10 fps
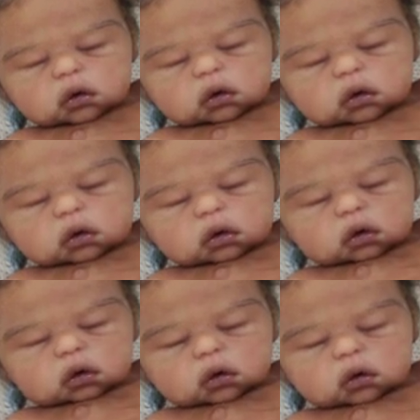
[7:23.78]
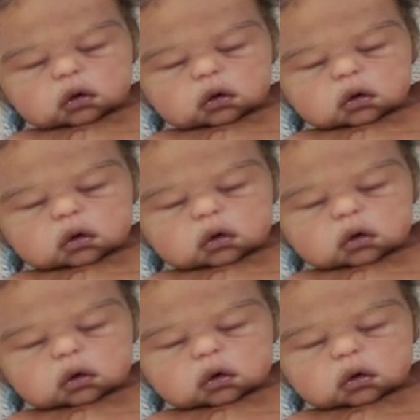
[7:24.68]

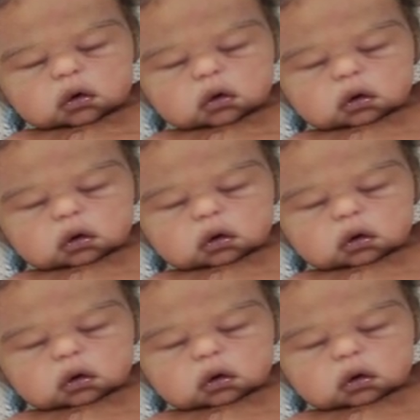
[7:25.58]
Nobody speaks.